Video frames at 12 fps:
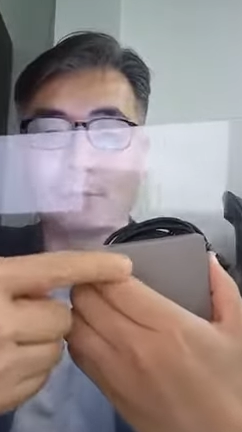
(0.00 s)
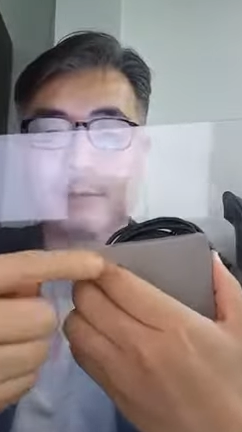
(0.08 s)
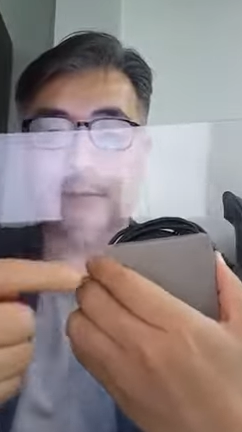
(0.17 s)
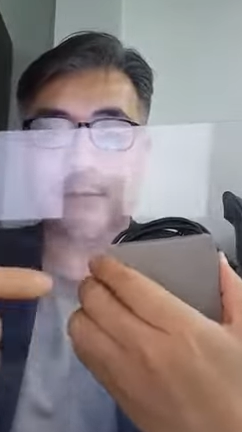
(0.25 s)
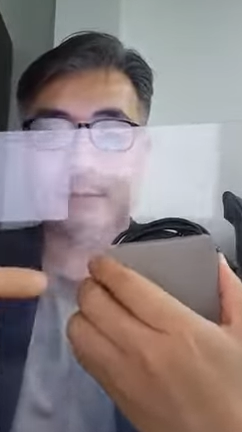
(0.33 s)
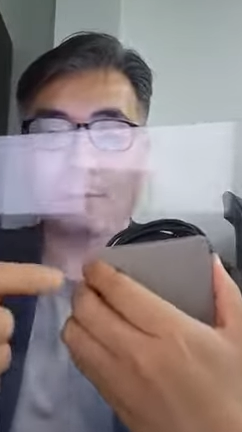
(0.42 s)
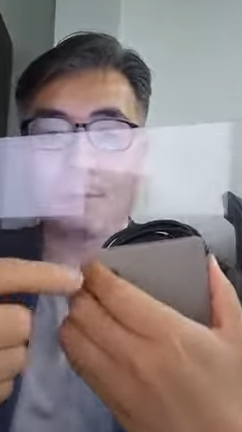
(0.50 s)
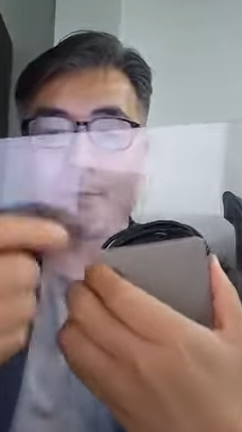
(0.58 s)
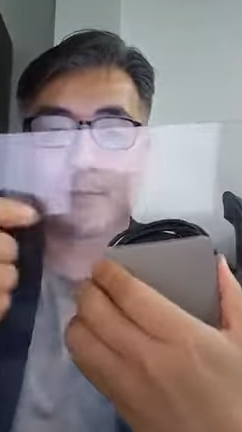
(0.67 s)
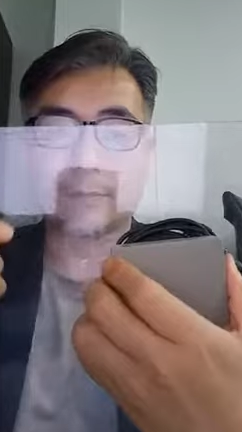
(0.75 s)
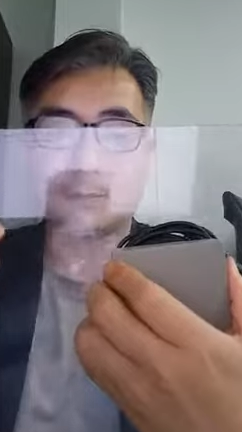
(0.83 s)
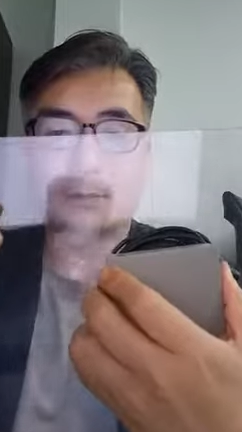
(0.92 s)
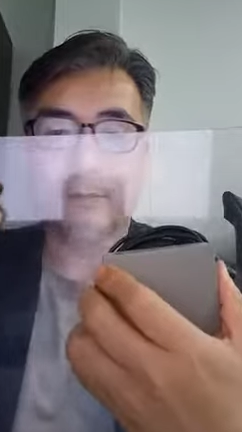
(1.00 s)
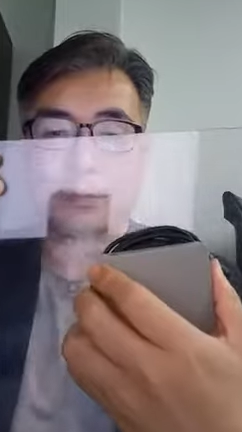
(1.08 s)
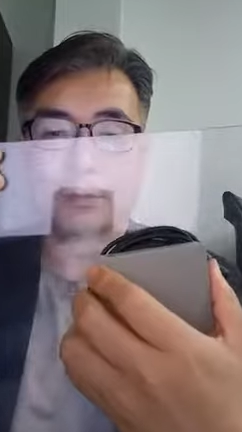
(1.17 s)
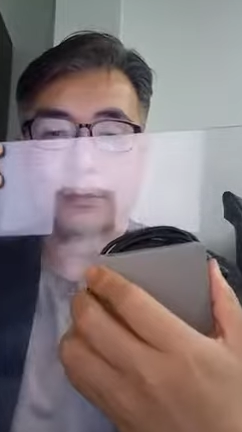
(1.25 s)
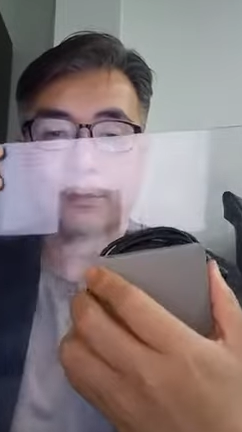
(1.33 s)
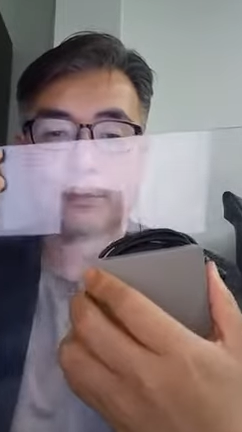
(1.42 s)
but the finished
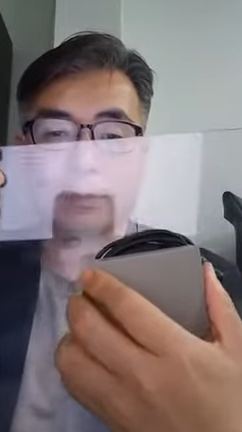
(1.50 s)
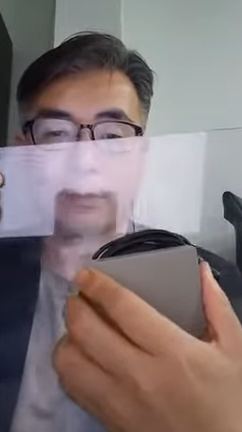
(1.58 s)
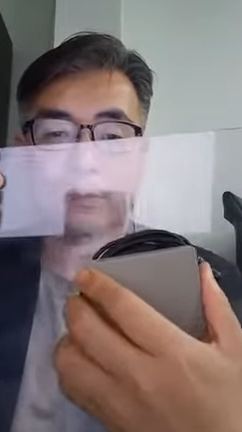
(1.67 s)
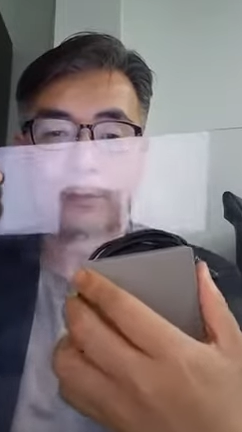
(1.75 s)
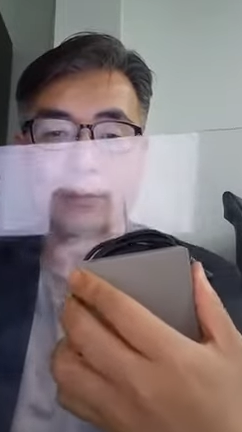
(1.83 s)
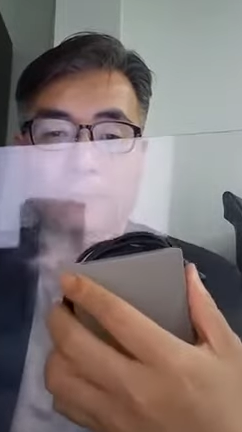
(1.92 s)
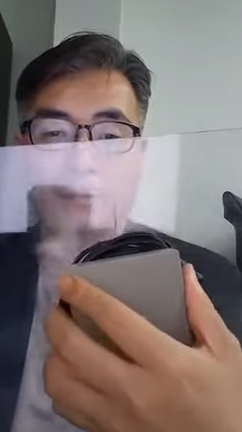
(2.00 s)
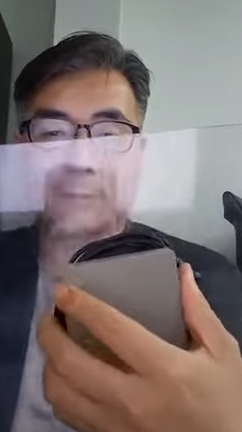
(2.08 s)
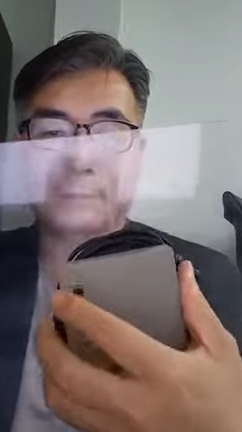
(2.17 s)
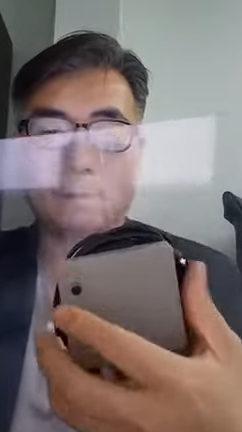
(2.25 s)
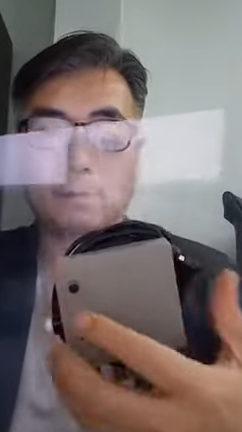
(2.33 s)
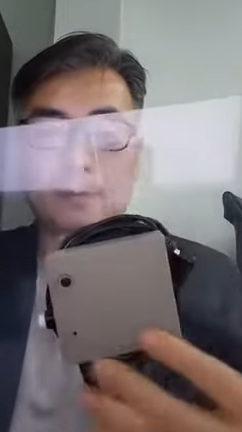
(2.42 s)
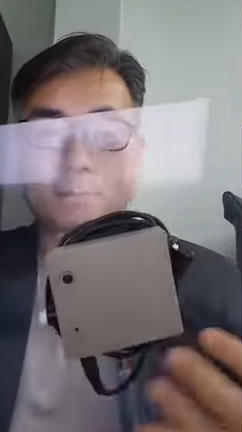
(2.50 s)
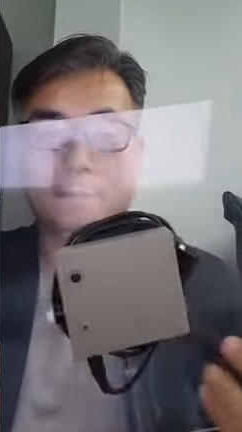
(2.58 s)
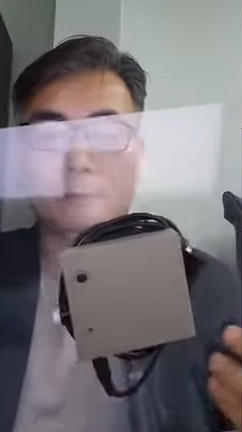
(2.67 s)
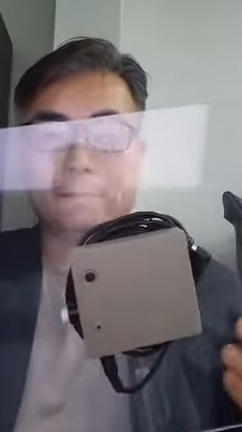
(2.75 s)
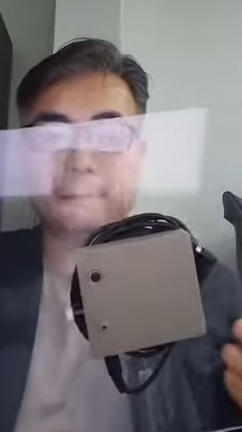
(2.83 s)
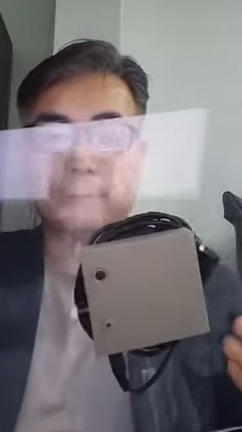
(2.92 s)
product that will be released after
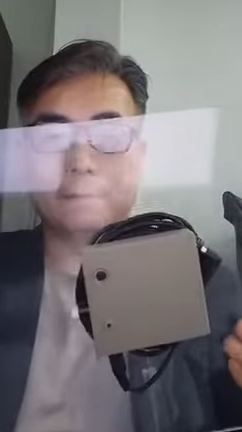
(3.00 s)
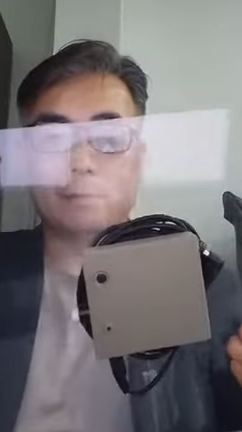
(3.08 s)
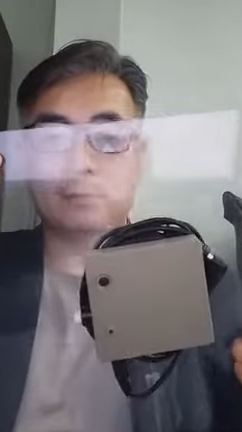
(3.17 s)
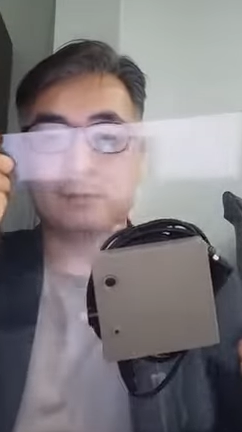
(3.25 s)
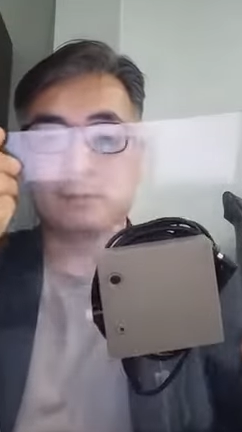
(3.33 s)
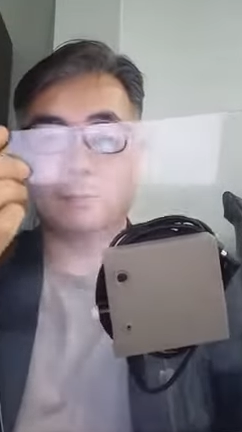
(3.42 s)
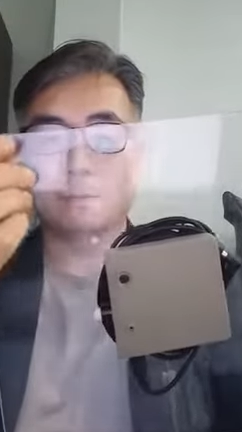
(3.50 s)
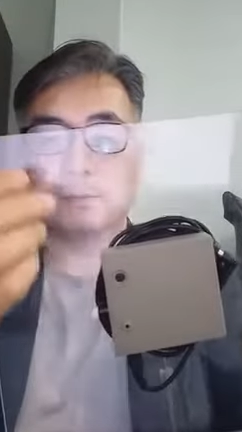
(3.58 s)
three months